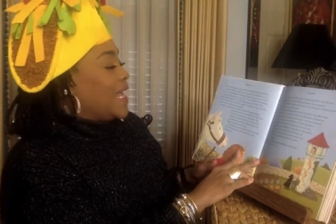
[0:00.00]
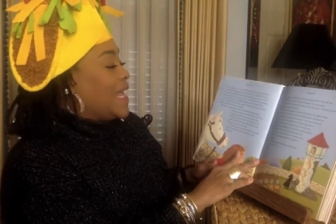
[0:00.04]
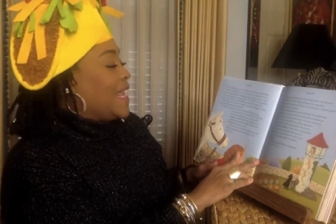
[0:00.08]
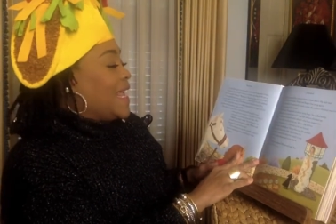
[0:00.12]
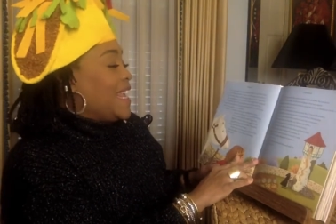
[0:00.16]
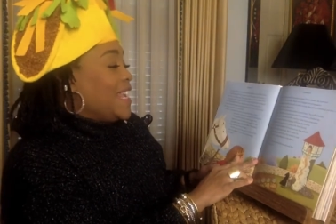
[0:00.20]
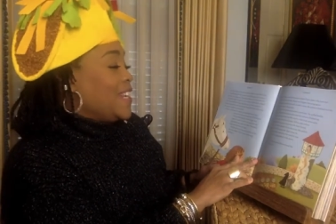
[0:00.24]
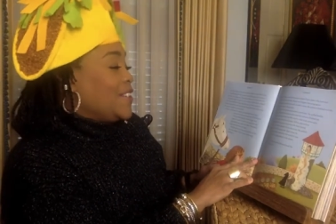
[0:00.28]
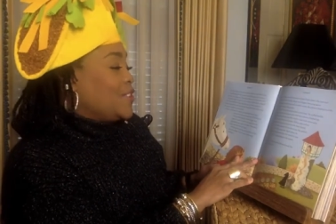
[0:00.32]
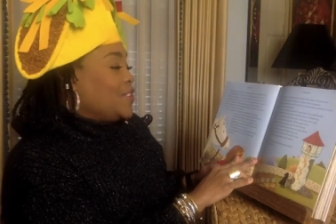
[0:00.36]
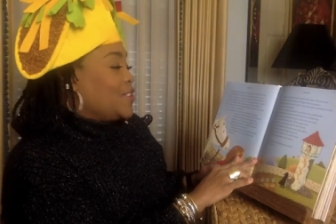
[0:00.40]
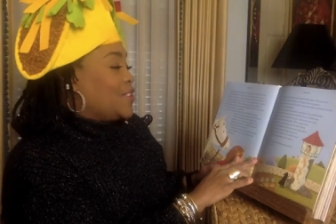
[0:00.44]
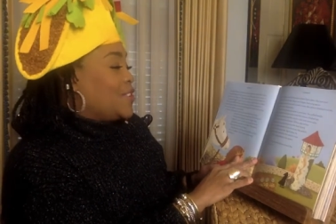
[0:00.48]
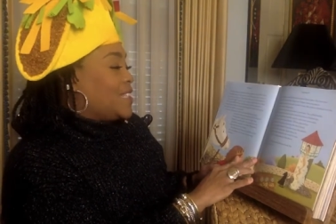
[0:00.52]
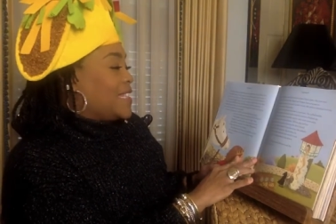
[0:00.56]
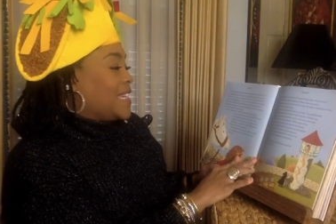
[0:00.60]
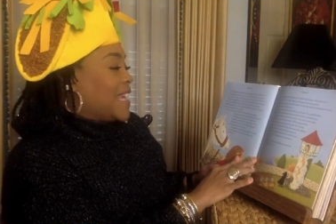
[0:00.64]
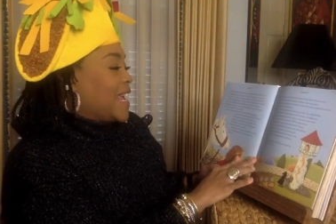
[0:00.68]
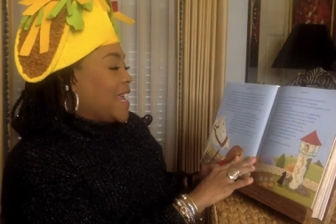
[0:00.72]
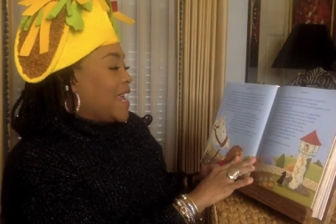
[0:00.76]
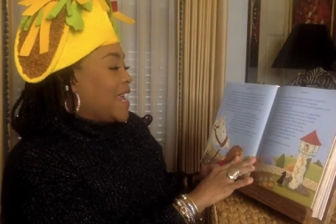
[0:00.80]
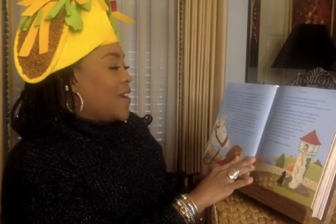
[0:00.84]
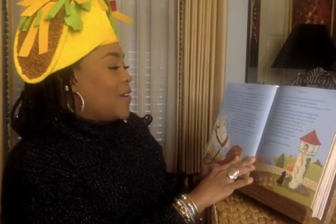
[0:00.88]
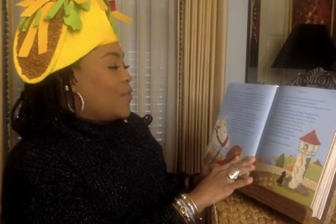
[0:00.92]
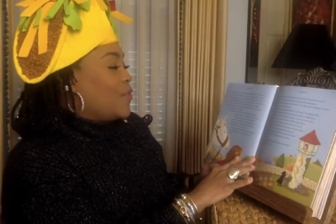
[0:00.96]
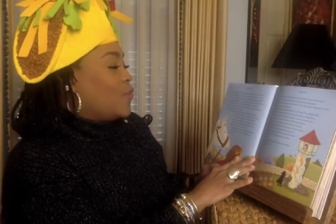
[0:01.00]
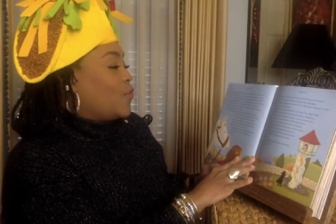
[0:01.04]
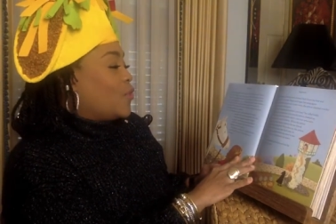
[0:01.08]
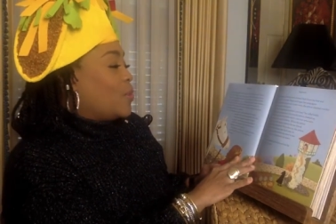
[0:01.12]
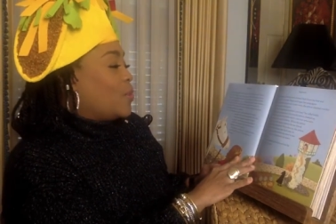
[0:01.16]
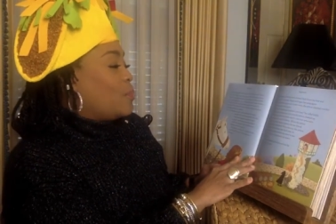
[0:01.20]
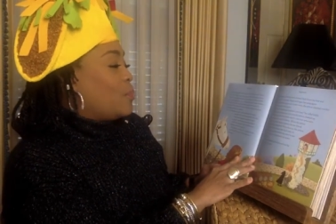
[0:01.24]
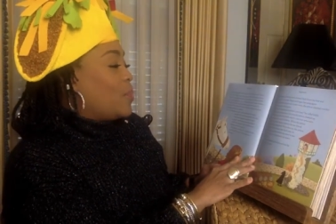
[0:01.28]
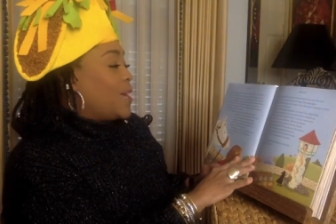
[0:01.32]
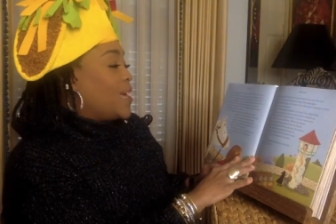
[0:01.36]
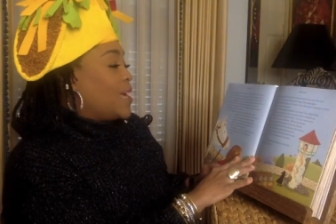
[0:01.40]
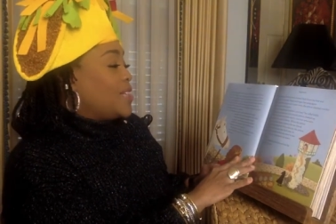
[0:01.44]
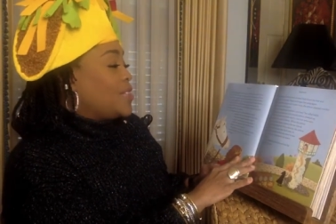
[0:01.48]
Each day,
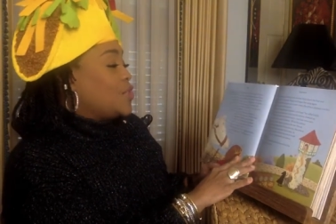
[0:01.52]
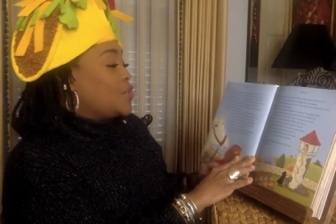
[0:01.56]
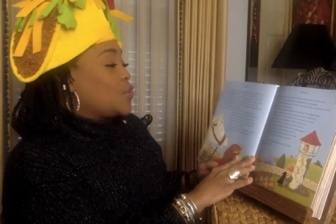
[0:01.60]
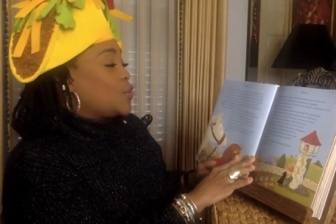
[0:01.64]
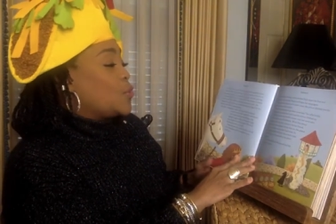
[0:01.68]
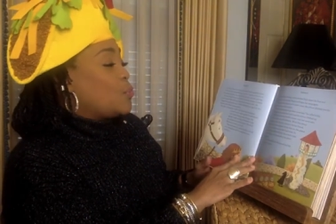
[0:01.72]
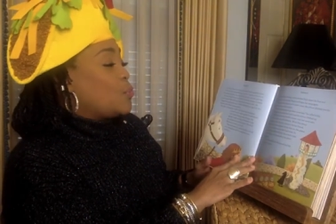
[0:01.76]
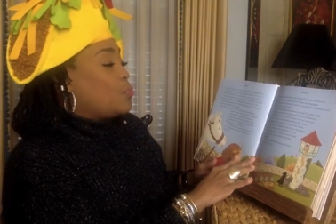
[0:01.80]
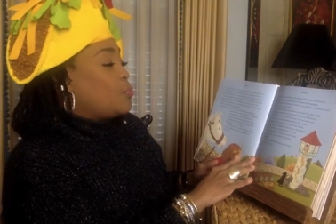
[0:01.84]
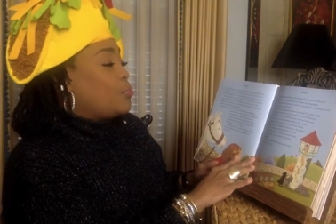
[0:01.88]
Rapunzel